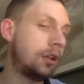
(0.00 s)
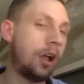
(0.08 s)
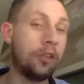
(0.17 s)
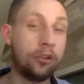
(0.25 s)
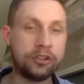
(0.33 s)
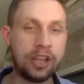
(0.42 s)

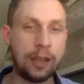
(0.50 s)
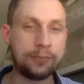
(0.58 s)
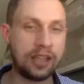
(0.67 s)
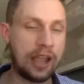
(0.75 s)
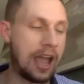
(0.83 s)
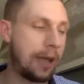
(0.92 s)
other types
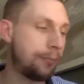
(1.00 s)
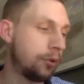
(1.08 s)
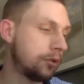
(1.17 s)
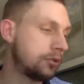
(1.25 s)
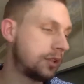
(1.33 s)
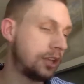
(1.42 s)
of
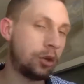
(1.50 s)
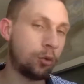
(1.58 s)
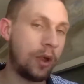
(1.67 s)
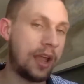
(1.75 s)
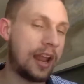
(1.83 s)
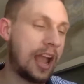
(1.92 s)
apples like your
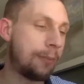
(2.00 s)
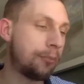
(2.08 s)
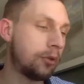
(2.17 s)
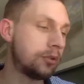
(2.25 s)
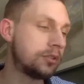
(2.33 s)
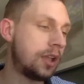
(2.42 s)
red
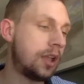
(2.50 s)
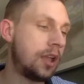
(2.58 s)
apples.